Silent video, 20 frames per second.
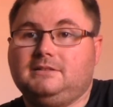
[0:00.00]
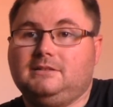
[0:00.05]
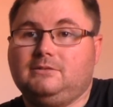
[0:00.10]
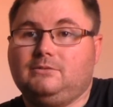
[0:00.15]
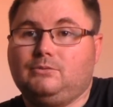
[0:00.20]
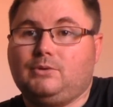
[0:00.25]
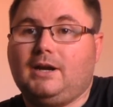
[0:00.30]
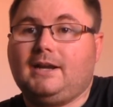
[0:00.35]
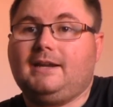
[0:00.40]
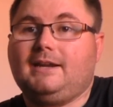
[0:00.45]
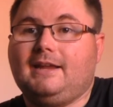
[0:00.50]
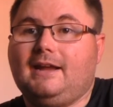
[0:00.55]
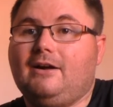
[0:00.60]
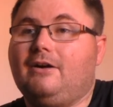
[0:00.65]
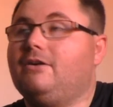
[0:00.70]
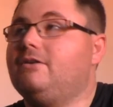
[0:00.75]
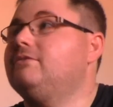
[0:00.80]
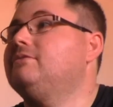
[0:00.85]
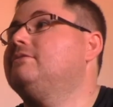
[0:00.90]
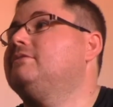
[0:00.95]
right
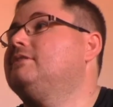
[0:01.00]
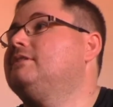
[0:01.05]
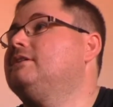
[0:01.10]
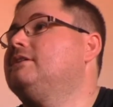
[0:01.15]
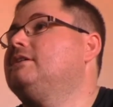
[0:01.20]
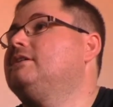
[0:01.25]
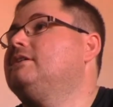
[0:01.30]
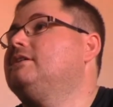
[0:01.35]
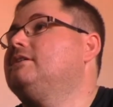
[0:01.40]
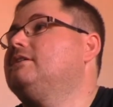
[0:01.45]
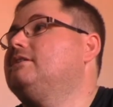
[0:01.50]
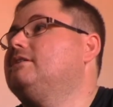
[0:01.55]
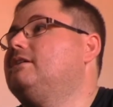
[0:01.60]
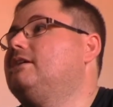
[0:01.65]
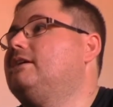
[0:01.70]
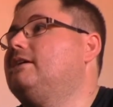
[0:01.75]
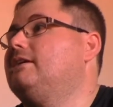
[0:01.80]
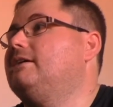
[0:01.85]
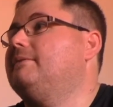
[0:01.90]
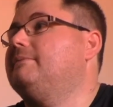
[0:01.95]
now,
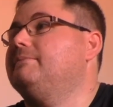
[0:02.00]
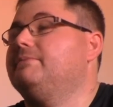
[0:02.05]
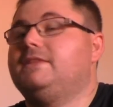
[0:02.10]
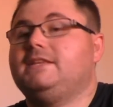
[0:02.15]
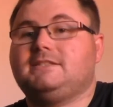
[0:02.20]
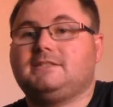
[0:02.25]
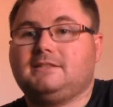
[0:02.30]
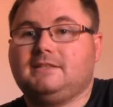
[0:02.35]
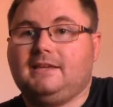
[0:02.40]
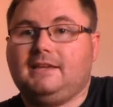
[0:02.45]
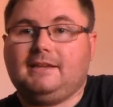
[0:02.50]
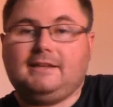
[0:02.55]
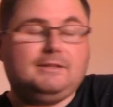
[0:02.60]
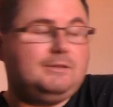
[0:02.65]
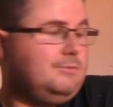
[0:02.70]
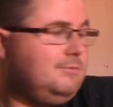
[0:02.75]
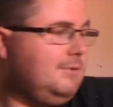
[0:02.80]
um, this thing is